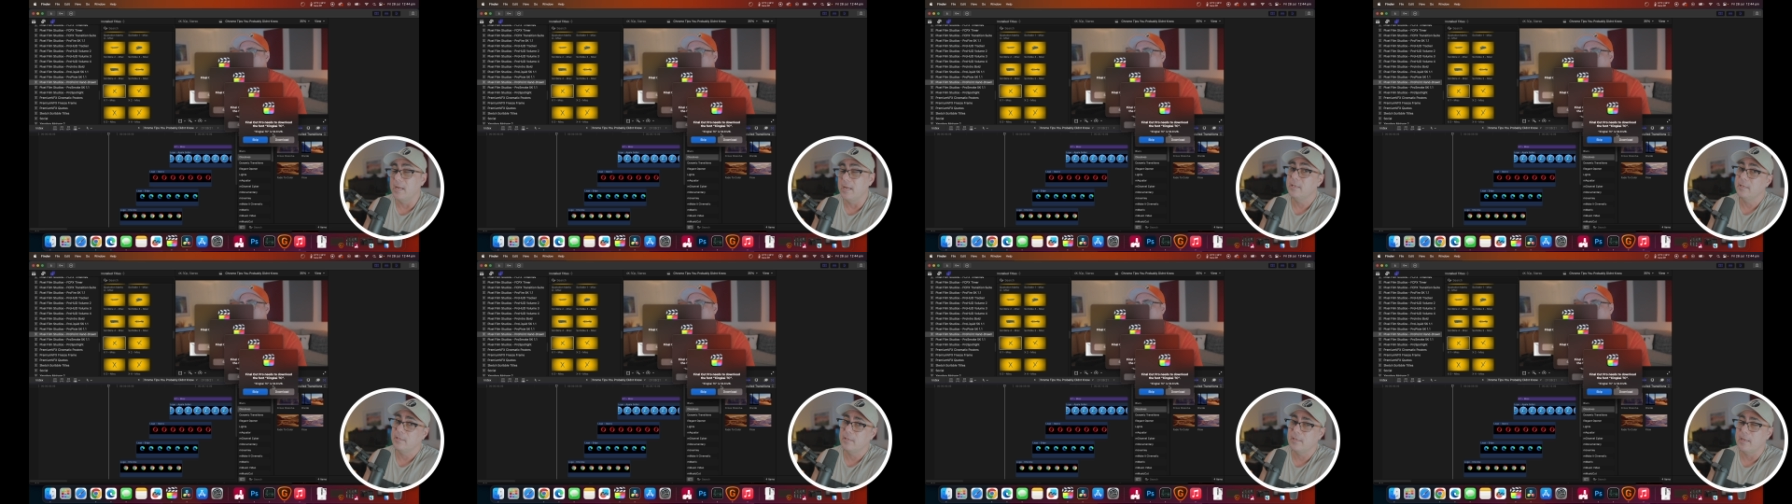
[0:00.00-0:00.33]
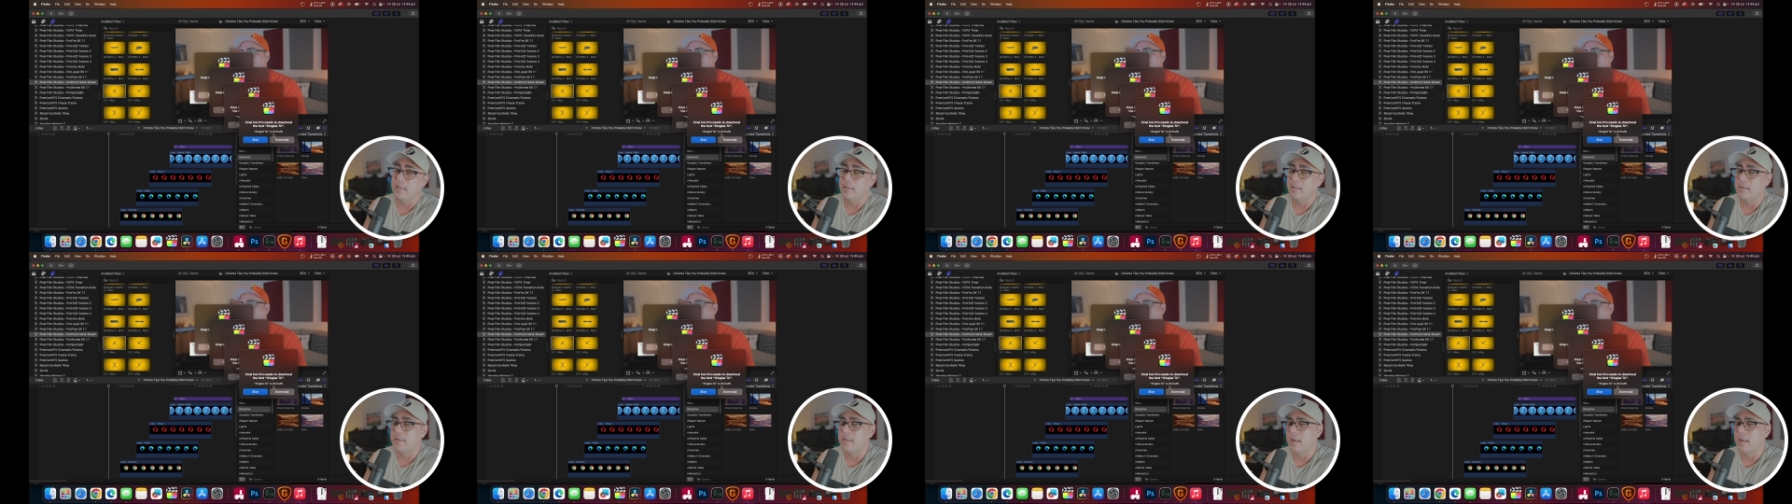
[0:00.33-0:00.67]
Easier
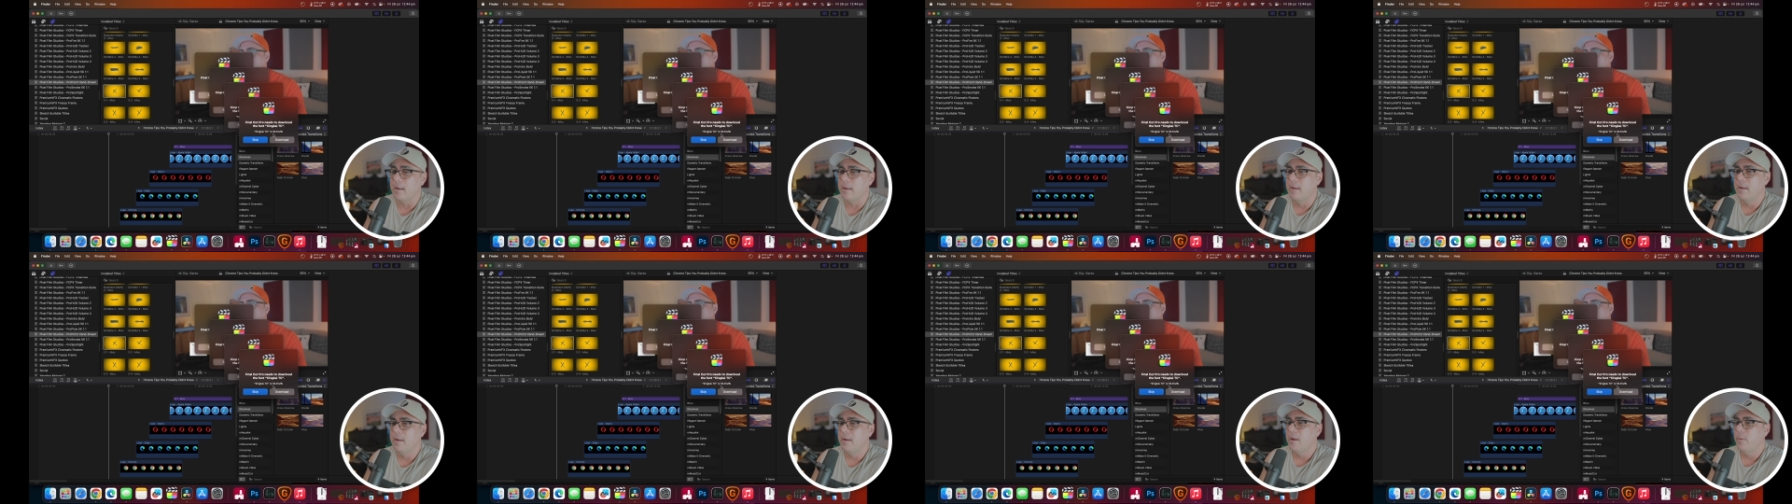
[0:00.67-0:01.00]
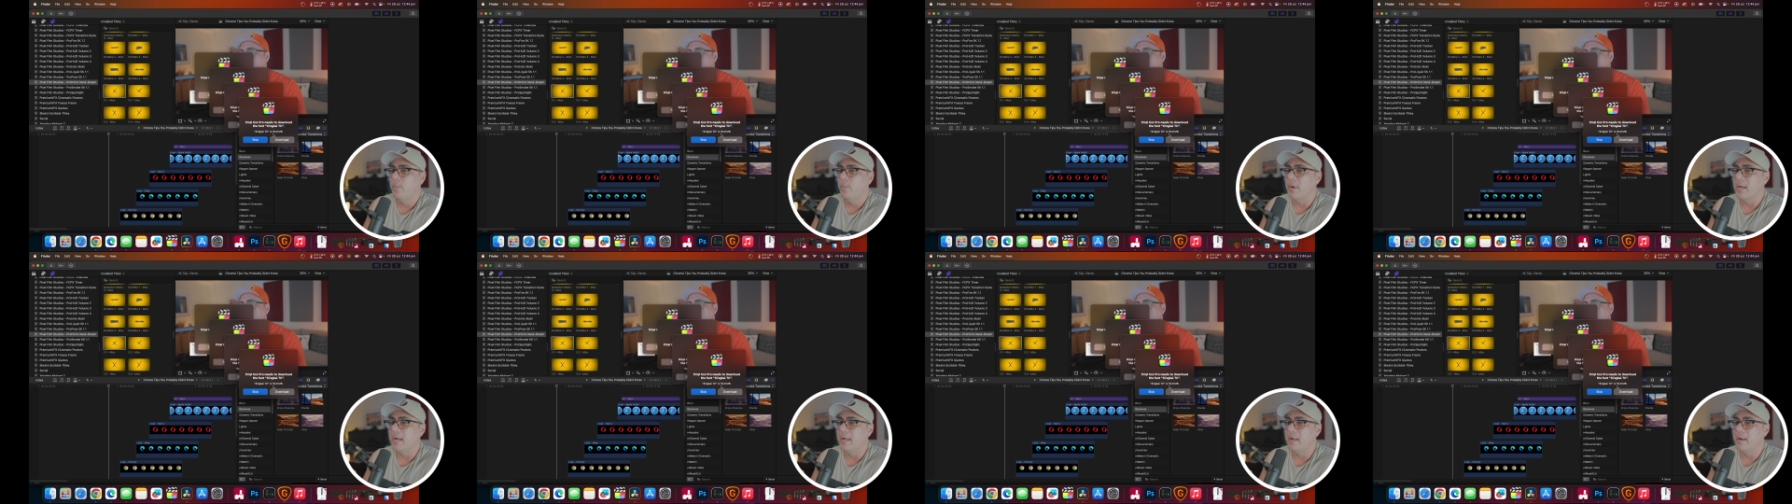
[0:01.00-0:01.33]
said than done.
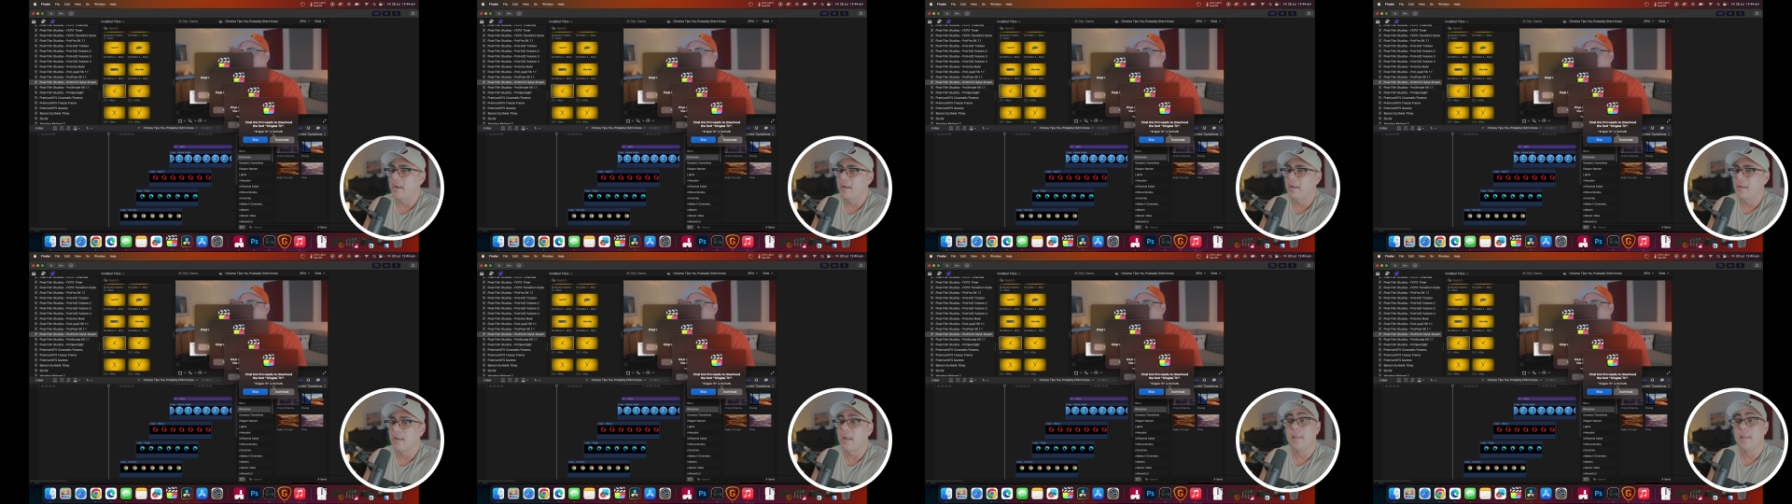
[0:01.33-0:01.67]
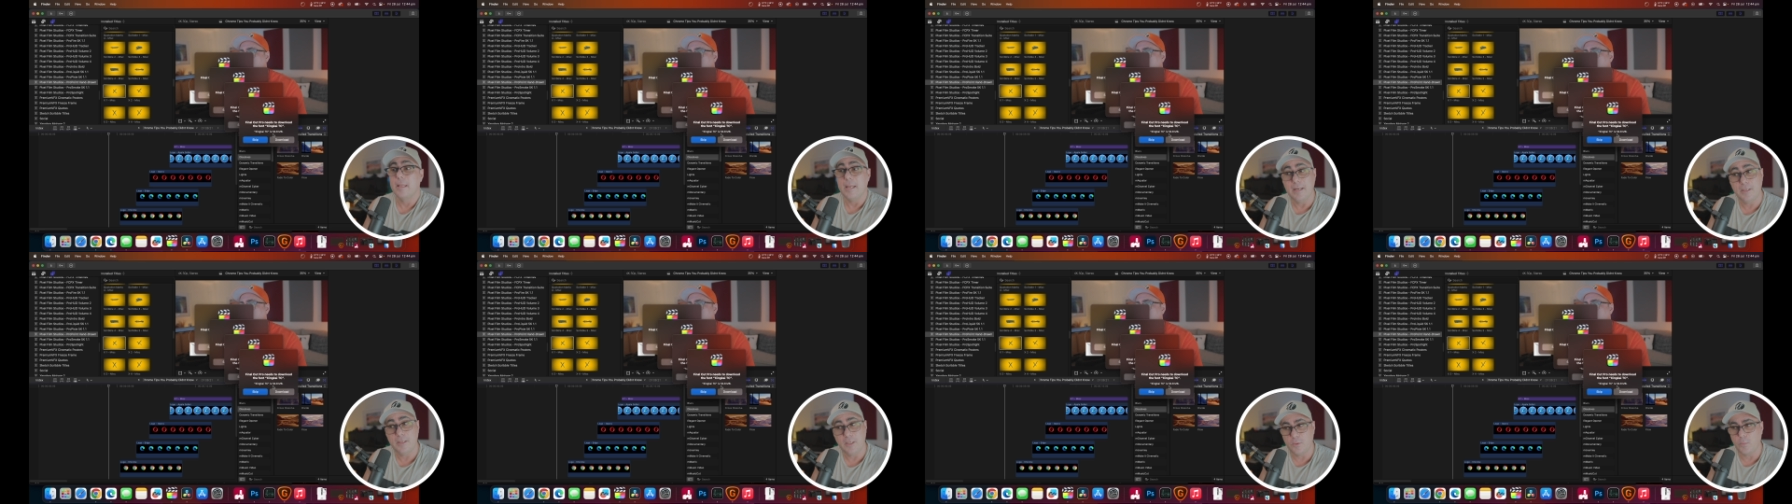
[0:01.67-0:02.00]
But
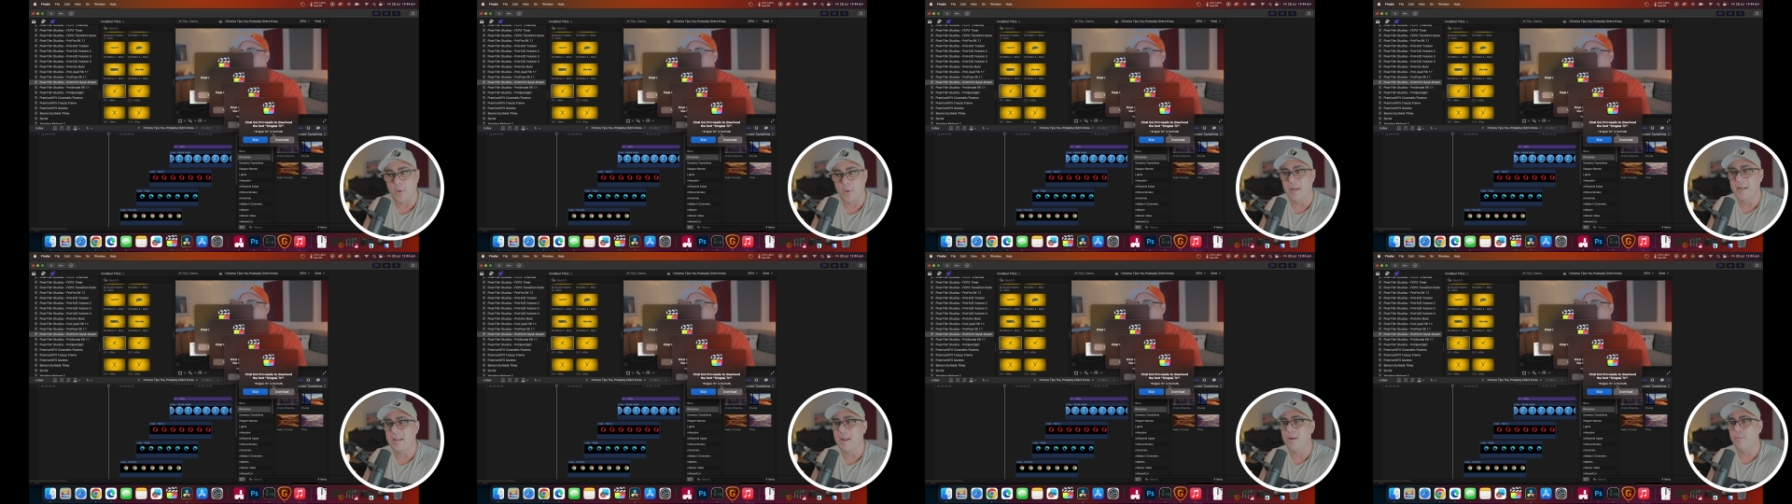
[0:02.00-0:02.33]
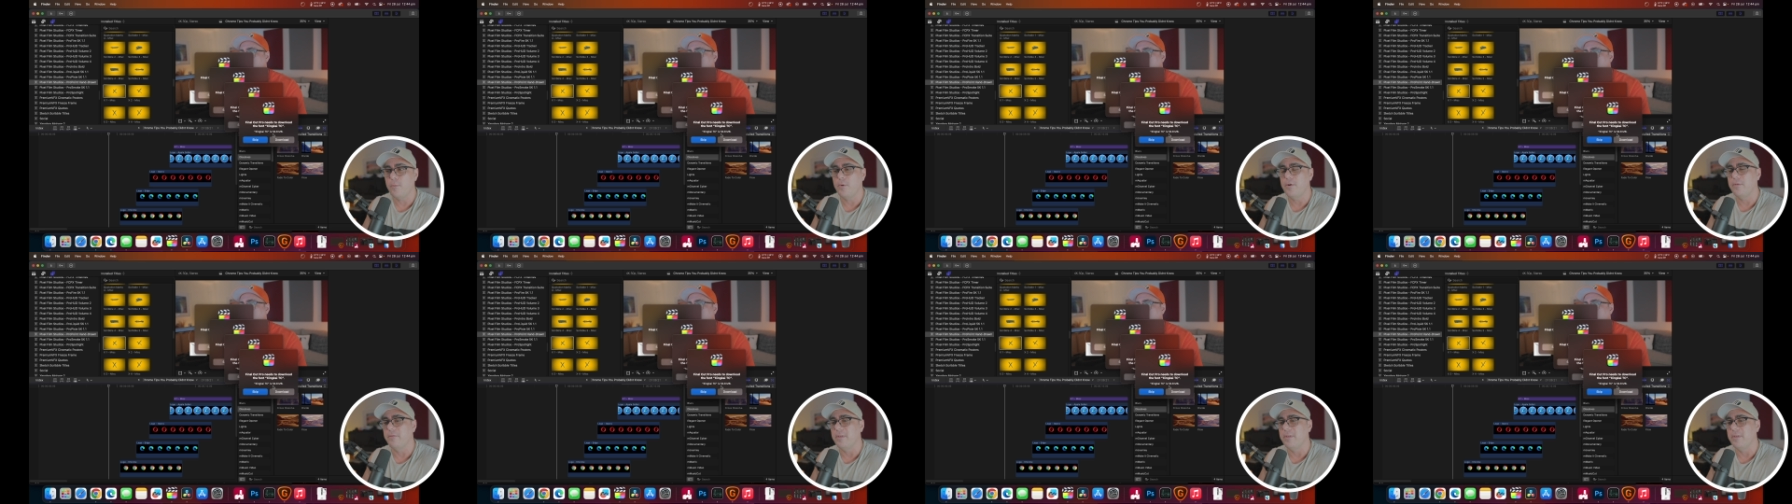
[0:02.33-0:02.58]
the easiest way to get rid